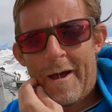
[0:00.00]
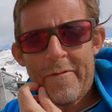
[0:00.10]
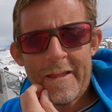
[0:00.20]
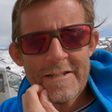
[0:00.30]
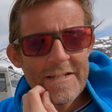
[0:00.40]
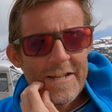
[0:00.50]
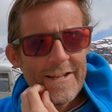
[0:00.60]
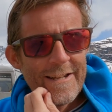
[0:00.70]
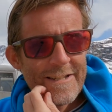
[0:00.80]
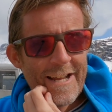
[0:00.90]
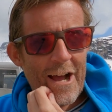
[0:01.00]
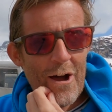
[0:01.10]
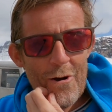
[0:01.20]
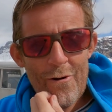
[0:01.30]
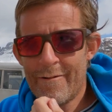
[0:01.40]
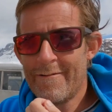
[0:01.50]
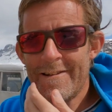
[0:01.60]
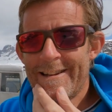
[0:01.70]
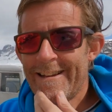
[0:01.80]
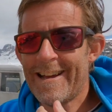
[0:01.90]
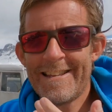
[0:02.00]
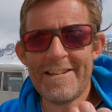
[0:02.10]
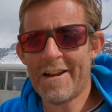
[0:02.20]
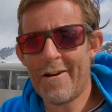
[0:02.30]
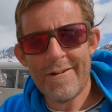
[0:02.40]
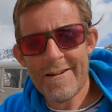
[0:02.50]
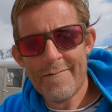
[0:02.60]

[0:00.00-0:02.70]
this. So, you know,